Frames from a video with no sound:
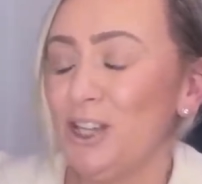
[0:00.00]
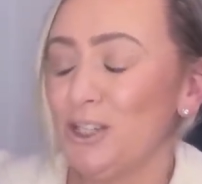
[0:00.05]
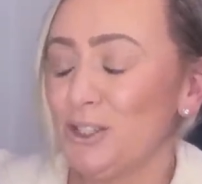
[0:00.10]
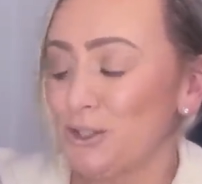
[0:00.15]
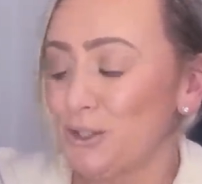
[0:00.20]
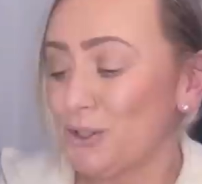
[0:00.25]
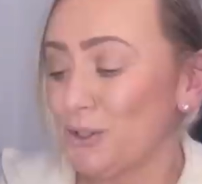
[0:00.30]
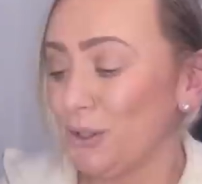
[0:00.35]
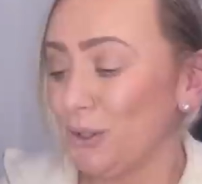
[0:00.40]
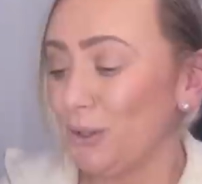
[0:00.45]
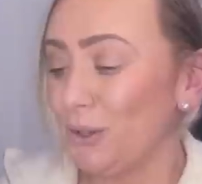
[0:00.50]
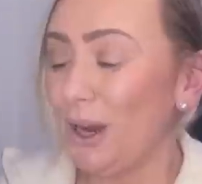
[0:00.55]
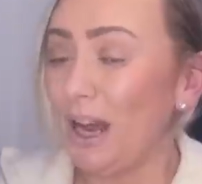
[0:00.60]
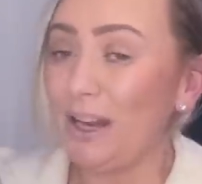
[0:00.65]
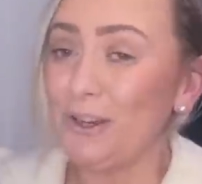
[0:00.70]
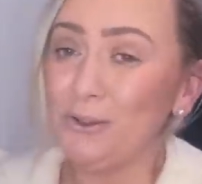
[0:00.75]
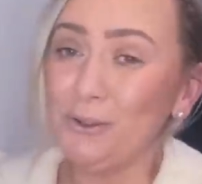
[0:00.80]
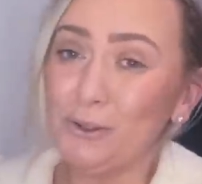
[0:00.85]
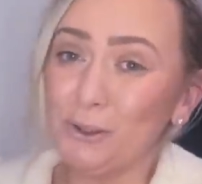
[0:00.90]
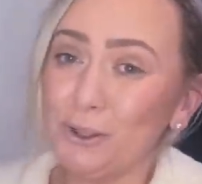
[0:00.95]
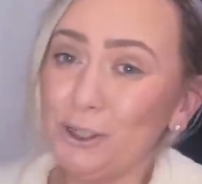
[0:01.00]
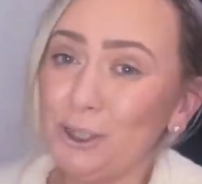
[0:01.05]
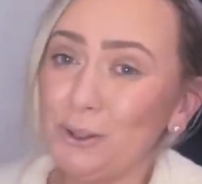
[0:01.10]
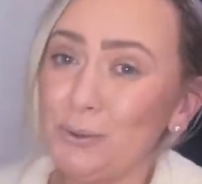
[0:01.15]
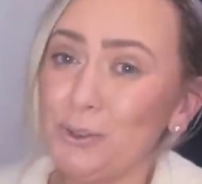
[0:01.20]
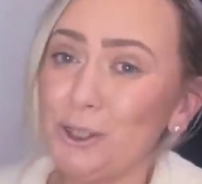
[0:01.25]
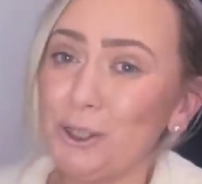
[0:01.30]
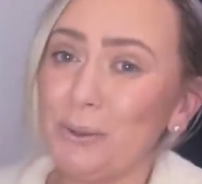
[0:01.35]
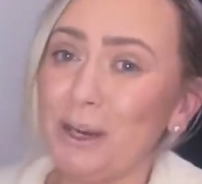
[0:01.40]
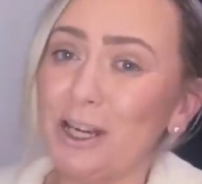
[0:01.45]
So I know
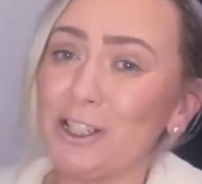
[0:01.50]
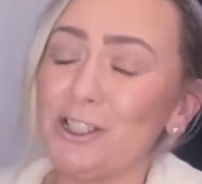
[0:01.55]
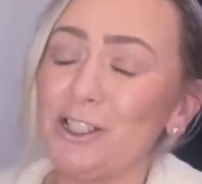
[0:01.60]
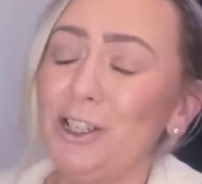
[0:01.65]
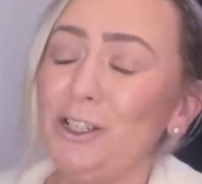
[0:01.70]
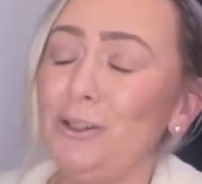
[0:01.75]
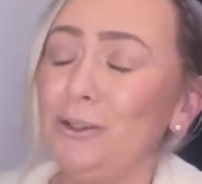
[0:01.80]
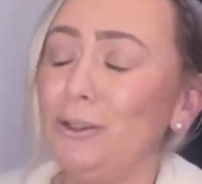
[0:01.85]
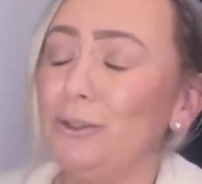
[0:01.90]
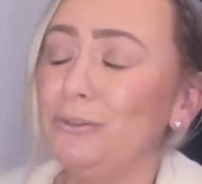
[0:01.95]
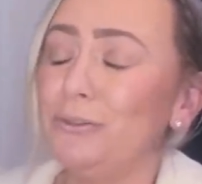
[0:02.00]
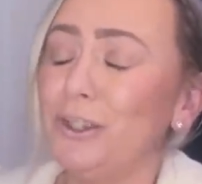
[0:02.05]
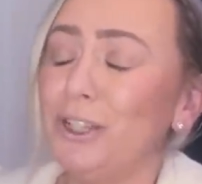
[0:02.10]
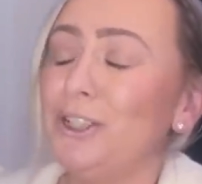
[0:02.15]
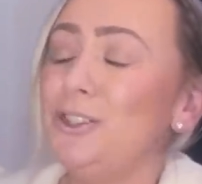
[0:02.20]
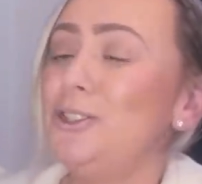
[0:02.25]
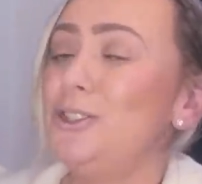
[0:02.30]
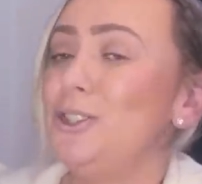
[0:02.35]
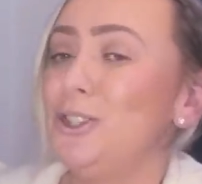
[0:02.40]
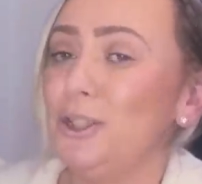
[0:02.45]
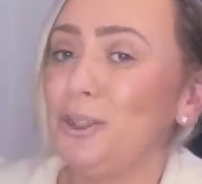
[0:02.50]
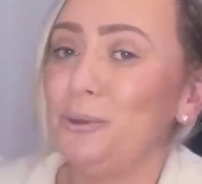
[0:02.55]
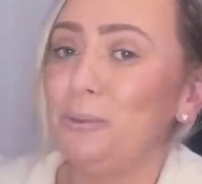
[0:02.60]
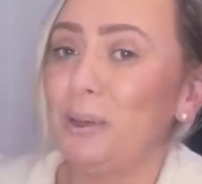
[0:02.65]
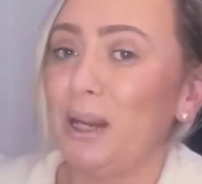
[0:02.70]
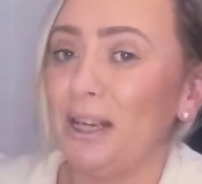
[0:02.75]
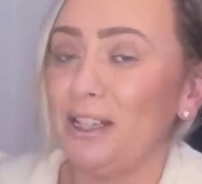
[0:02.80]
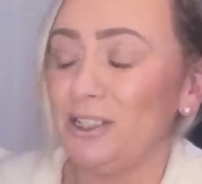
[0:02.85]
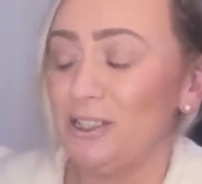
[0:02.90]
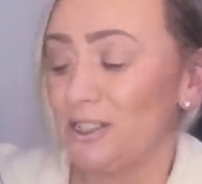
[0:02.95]
you do actually love a dupe
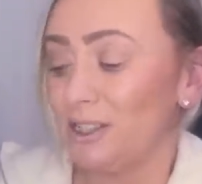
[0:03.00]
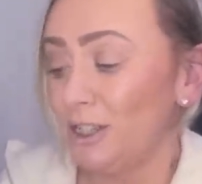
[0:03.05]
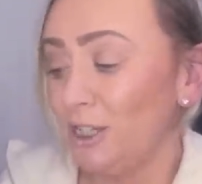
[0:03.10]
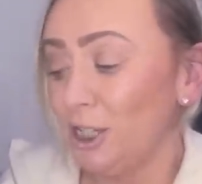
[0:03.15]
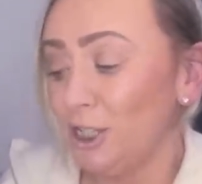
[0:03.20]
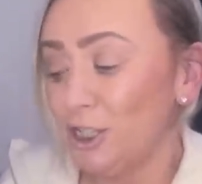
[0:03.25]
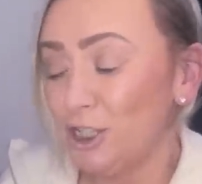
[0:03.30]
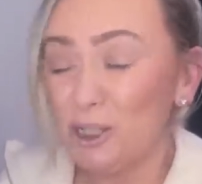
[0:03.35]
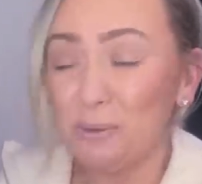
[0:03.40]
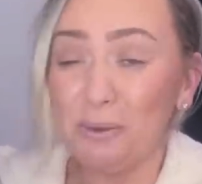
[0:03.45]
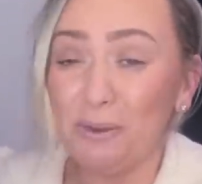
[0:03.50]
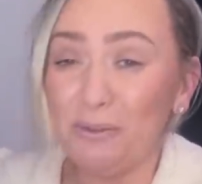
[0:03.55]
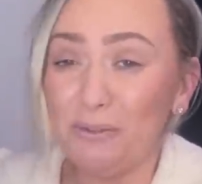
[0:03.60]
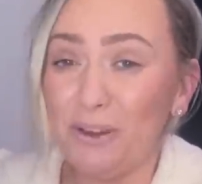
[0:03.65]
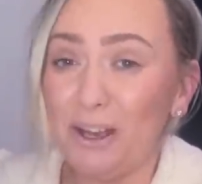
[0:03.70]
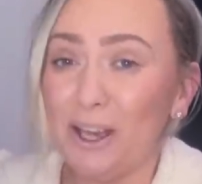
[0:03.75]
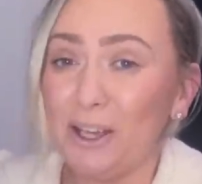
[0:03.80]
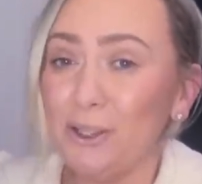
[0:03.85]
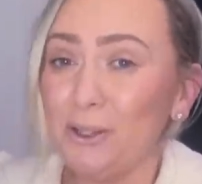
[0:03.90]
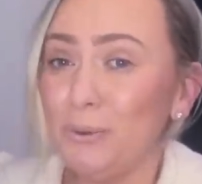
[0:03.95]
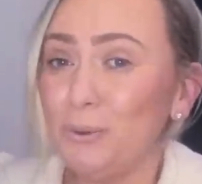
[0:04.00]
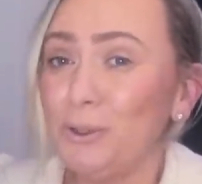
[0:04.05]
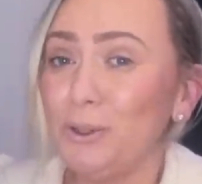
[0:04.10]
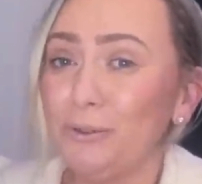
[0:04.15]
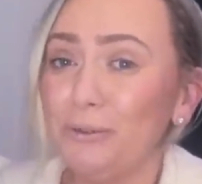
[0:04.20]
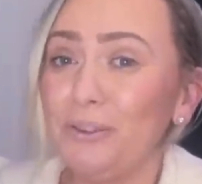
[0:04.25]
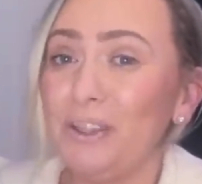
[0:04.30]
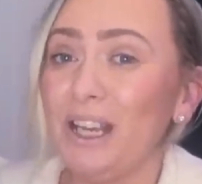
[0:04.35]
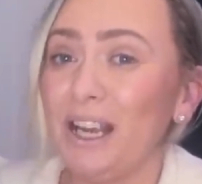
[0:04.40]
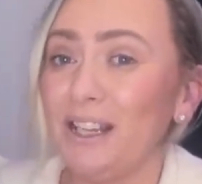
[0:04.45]
and to be fair you
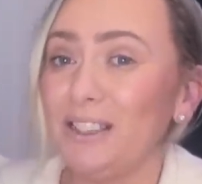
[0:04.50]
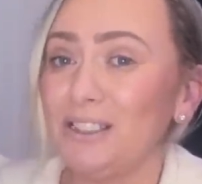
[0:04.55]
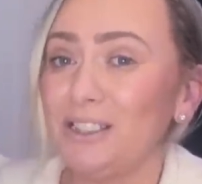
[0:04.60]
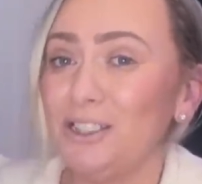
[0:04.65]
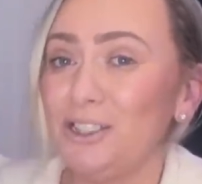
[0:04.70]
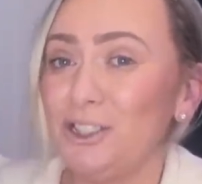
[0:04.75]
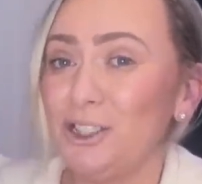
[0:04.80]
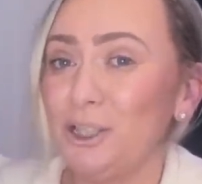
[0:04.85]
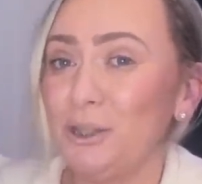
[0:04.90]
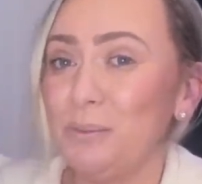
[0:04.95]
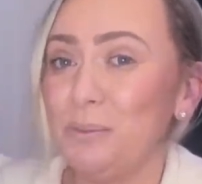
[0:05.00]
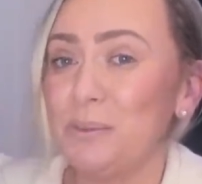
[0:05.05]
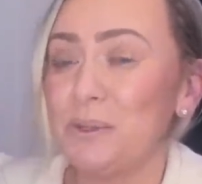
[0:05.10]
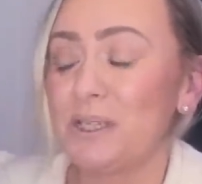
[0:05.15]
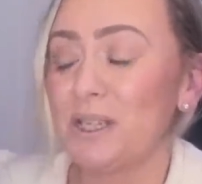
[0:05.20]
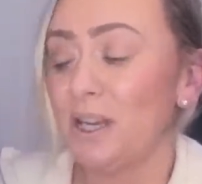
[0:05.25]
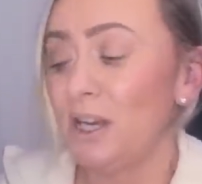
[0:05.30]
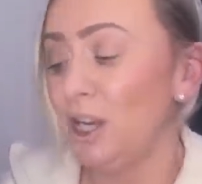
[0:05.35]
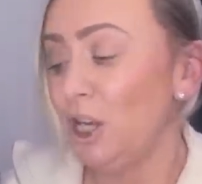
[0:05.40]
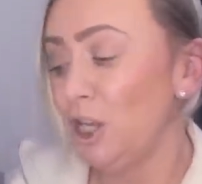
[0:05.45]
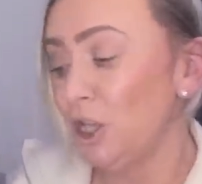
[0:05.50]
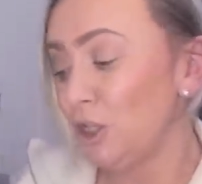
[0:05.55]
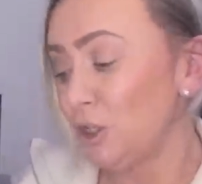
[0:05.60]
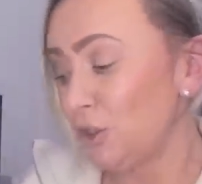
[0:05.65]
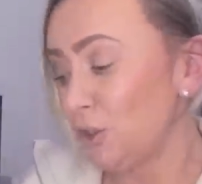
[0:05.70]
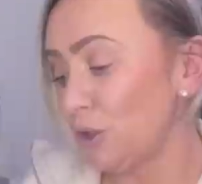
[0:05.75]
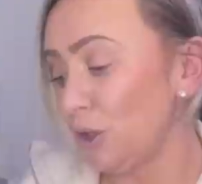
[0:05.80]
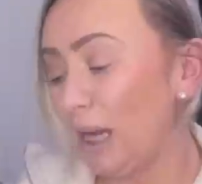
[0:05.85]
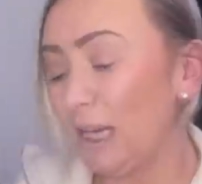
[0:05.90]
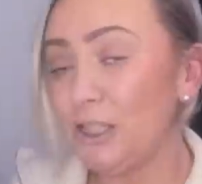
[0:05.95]
love the Aldi dupes
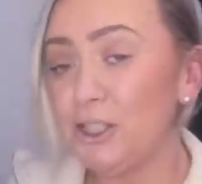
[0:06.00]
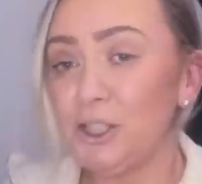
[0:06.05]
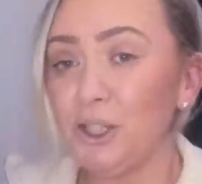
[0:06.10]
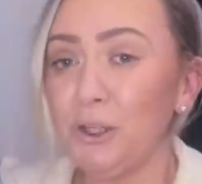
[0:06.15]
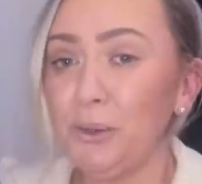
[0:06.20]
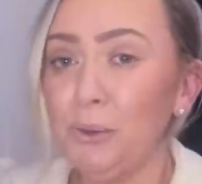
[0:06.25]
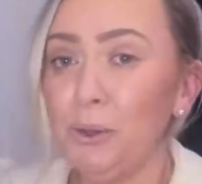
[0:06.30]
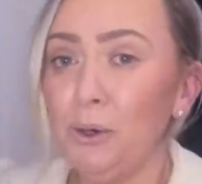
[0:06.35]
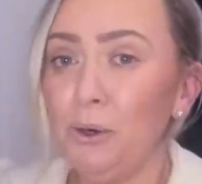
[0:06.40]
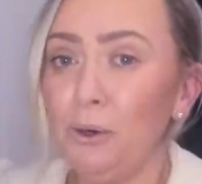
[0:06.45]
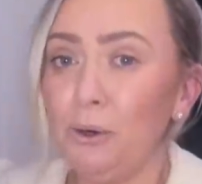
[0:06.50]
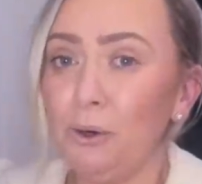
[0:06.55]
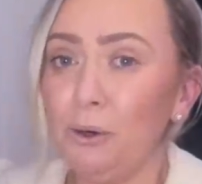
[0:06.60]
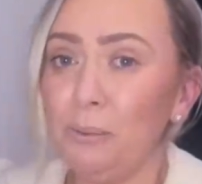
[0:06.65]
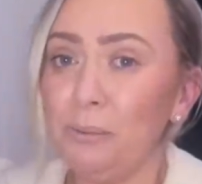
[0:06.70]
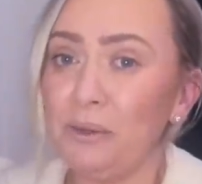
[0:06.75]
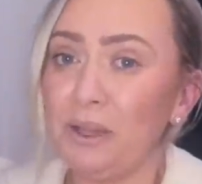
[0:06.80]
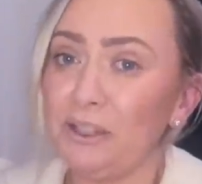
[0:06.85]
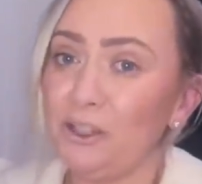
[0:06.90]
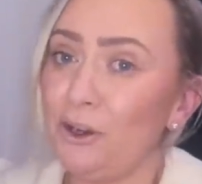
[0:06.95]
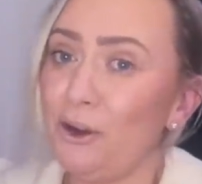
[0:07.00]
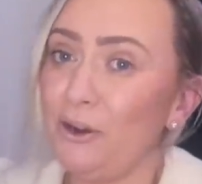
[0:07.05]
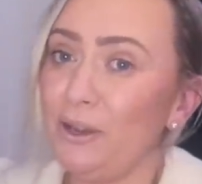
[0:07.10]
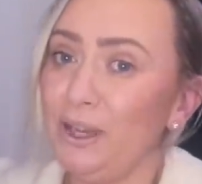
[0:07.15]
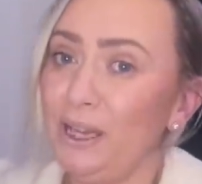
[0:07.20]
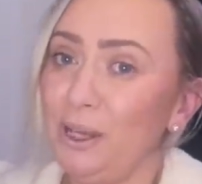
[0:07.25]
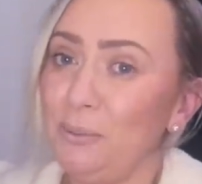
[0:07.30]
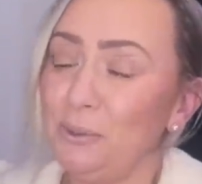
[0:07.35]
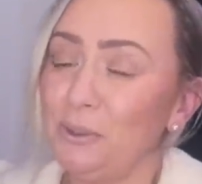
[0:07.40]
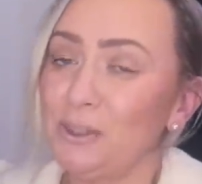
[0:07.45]
so I do hope that you're
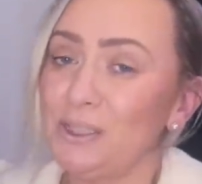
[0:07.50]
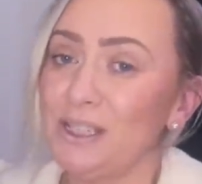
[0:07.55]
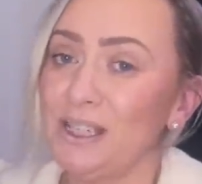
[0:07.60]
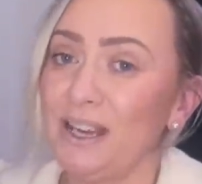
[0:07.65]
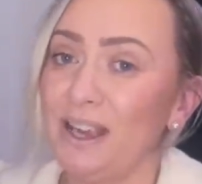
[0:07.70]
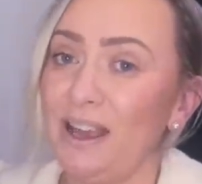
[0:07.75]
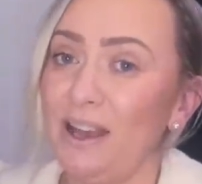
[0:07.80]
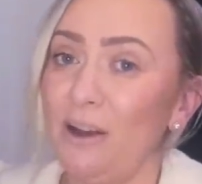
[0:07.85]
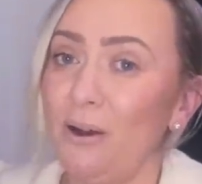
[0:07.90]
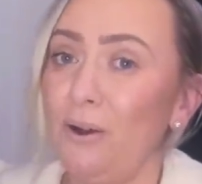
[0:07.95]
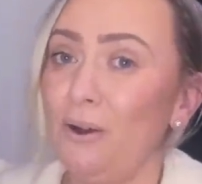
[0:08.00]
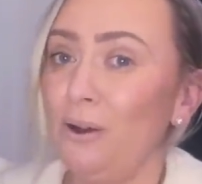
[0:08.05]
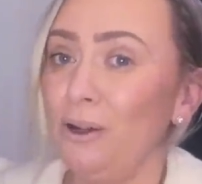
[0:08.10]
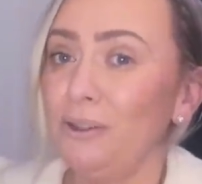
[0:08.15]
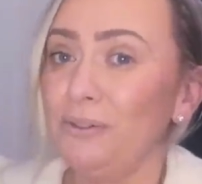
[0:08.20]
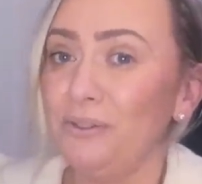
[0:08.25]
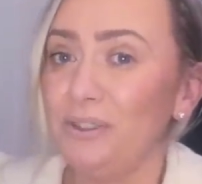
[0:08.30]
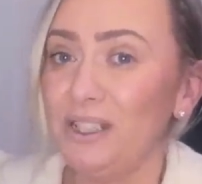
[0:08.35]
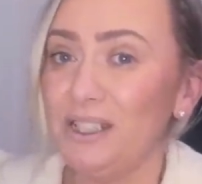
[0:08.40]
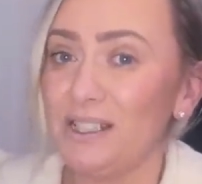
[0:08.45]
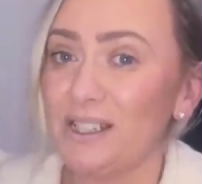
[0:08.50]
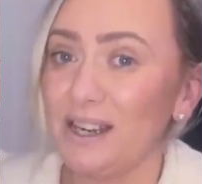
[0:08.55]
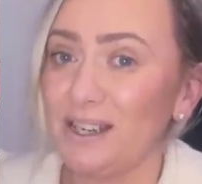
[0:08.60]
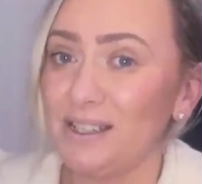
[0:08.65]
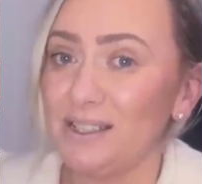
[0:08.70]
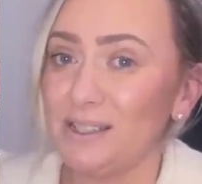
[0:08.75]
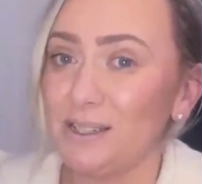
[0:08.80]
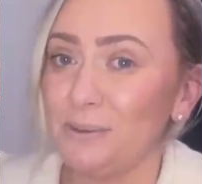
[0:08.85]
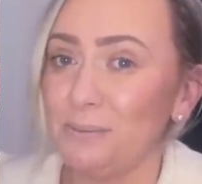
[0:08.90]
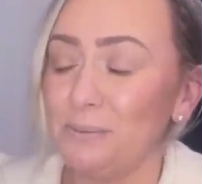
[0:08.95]
able to get all of these
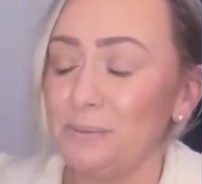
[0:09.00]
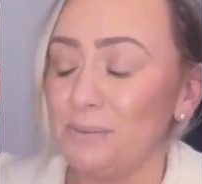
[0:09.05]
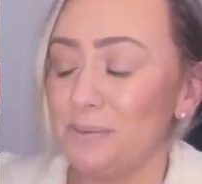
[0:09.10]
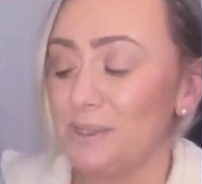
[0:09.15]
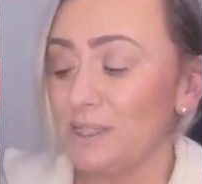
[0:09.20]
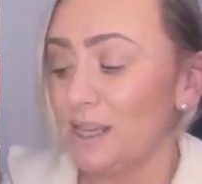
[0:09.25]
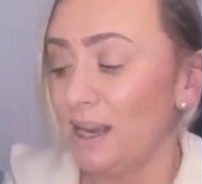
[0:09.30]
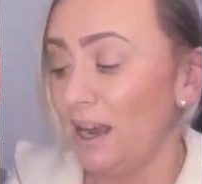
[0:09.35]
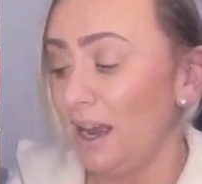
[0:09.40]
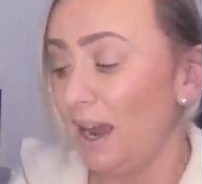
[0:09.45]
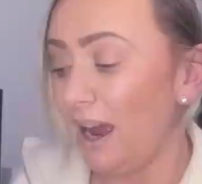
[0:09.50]
items.